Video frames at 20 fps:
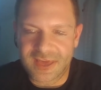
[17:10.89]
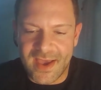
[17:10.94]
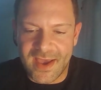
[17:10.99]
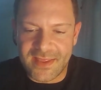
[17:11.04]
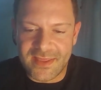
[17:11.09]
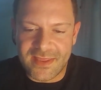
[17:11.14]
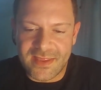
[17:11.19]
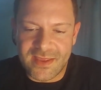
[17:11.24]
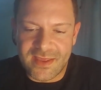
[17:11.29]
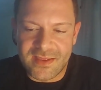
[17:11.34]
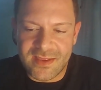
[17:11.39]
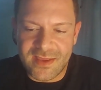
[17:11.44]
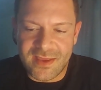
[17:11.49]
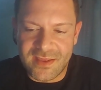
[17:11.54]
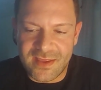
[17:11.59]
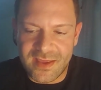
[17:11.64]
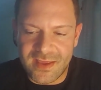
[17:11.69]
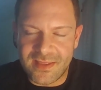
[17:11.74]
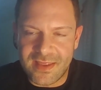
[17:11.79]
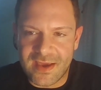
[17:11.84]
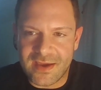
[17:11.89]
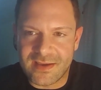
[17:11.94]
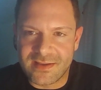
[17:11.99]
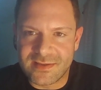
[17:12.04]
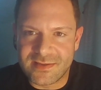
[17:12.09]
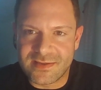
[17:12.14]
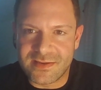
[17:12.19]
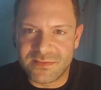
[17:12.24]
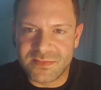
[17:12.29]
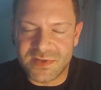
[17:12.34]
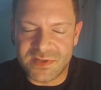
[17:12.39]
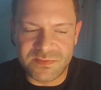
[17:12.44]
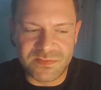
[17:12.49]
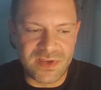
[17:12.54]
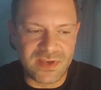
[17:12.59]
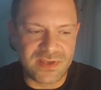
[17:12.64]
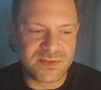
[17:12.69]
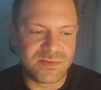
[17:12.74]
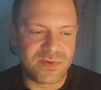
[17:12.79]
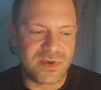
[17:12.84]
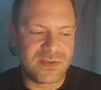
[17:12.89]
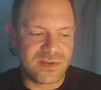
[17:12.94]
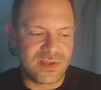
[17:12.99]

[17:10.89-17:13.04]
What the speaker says: And that can sometimes be, I suppose,